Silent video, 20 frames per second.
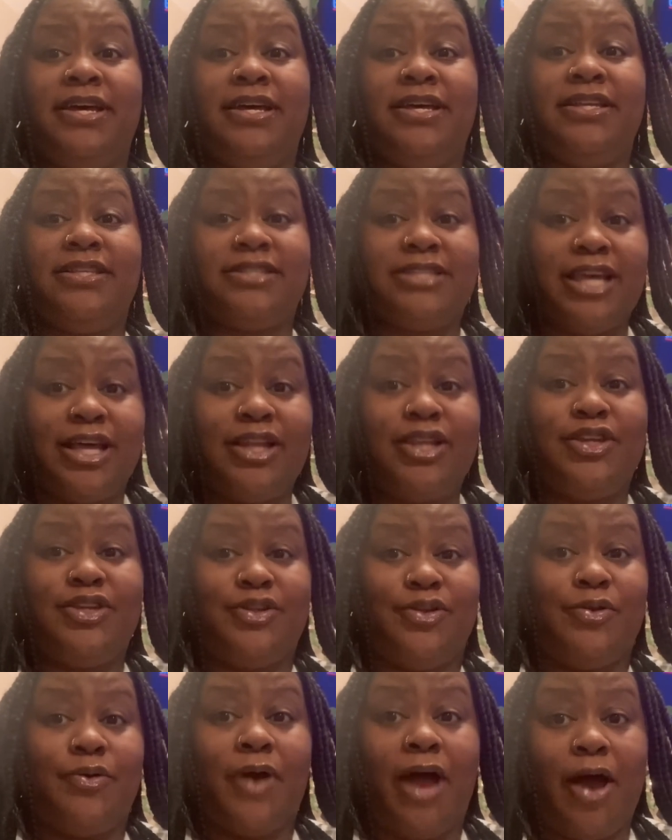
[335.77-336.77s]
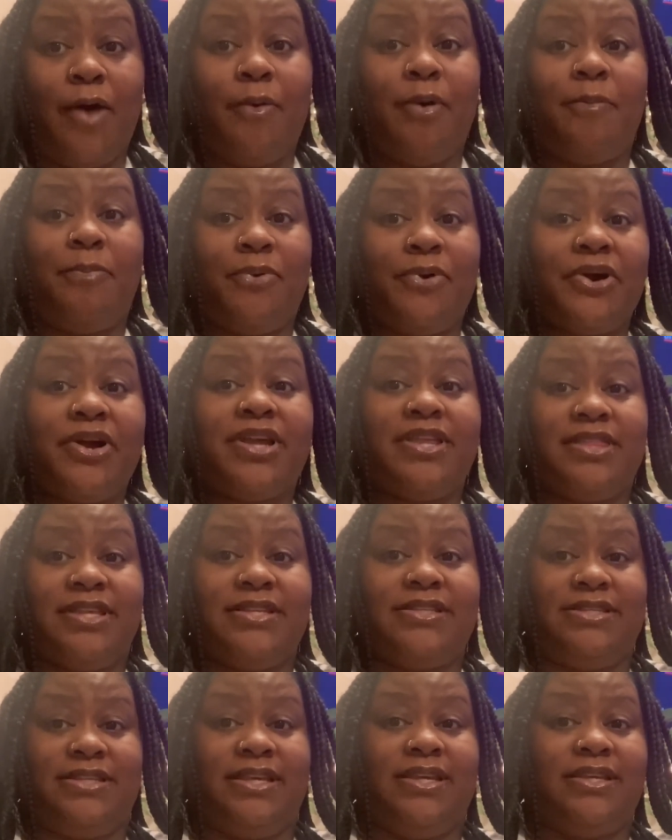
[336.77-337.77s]
telling you how important
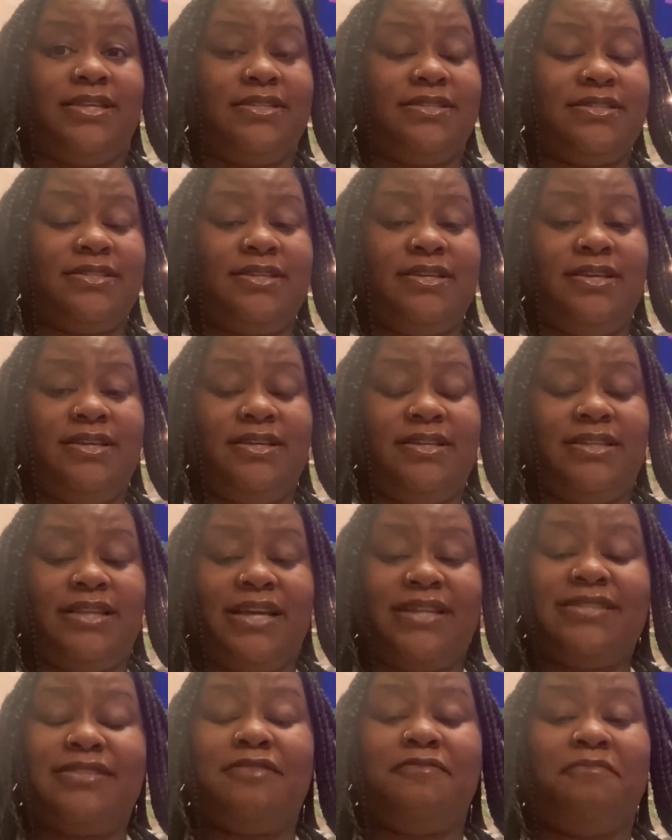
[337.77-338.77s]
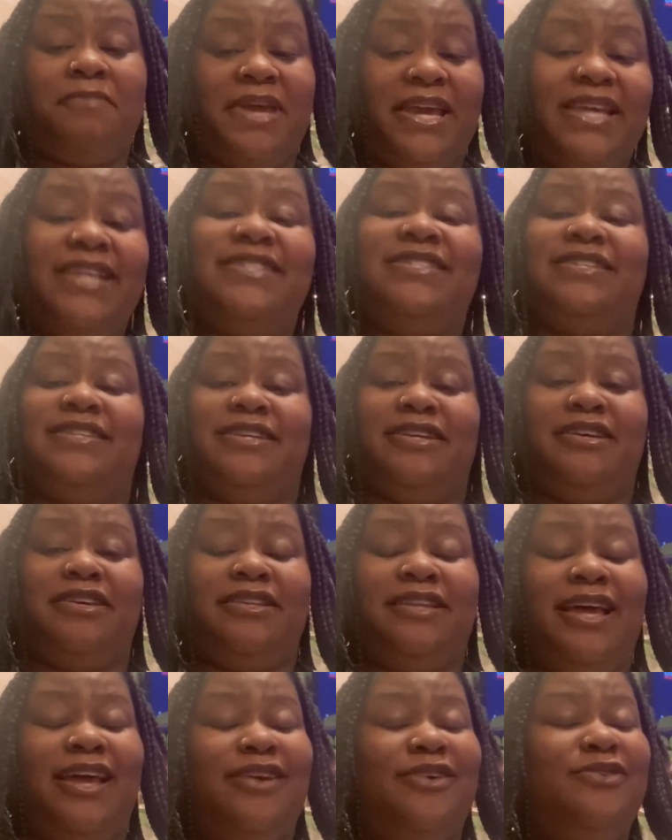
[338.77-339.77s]
this is. That's amazing.
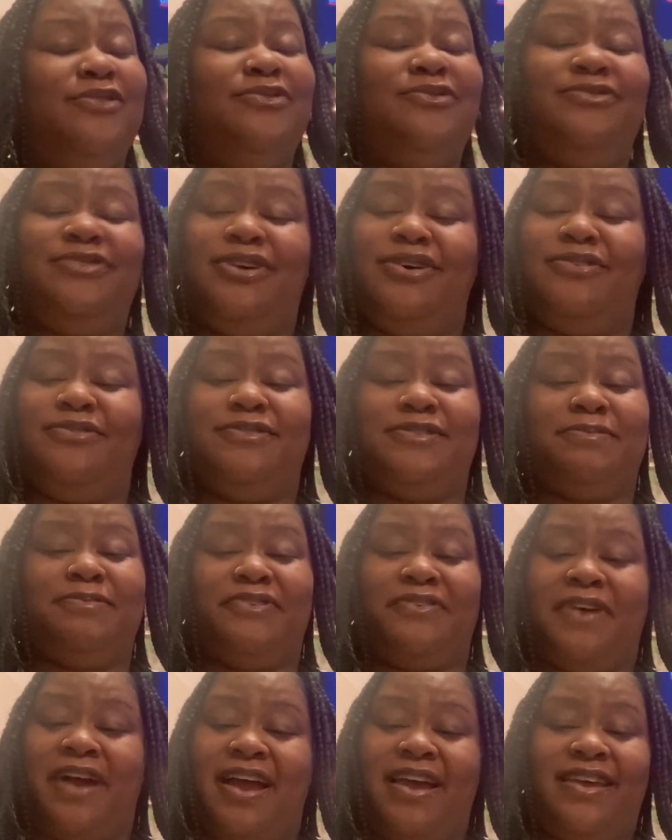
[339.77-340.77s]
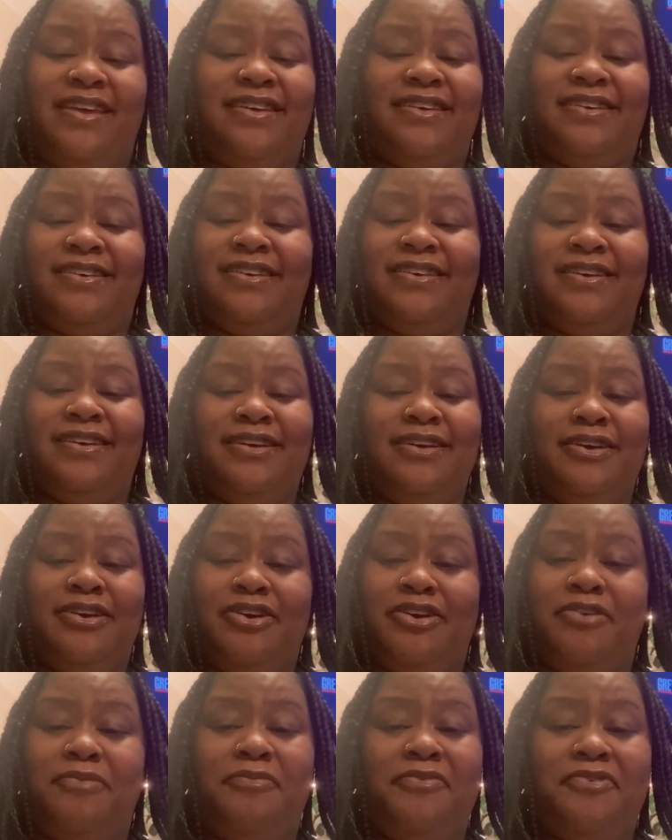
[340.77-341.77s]
Like, kudos, Mariah.
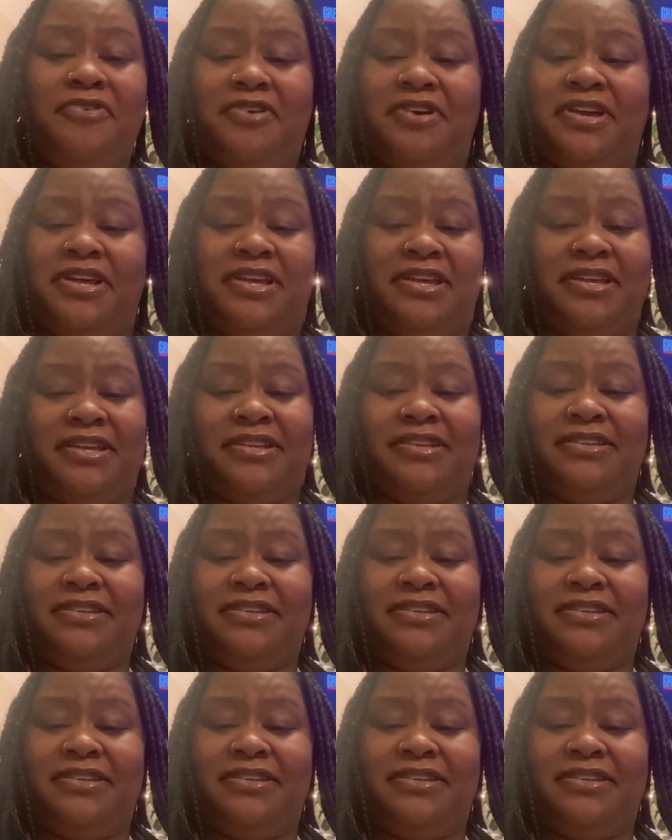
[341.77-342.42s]
Come on.